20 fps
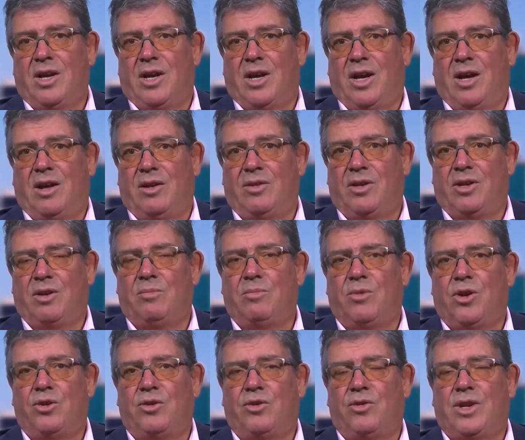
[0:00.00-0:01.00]

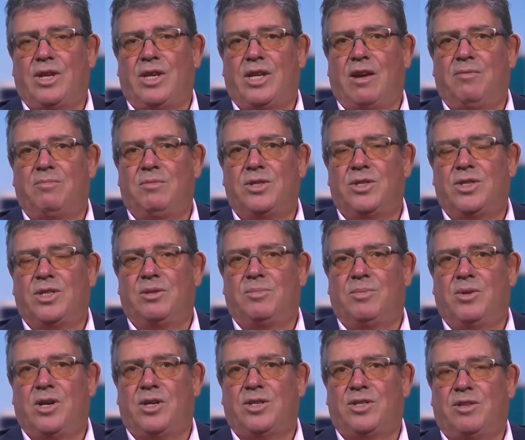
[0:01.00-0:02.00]
minority governments in the
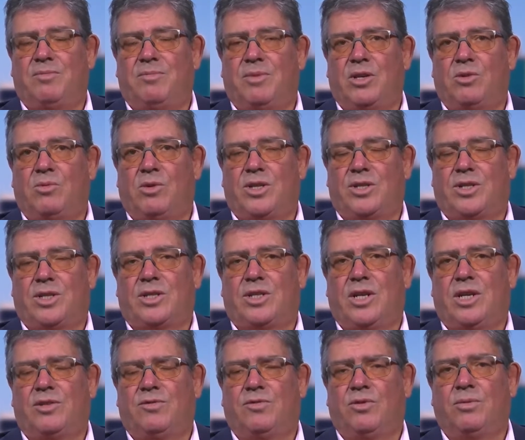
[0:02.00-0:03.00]
past have been quite
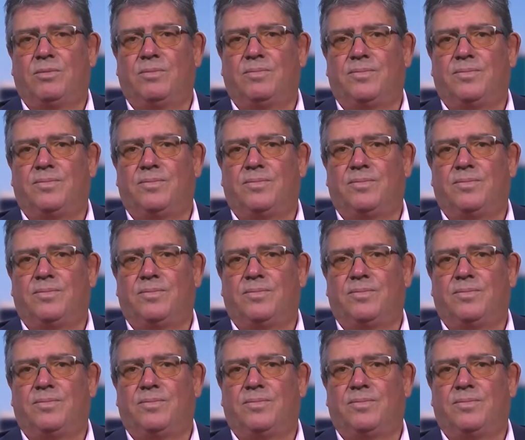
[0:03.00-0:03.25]
successful.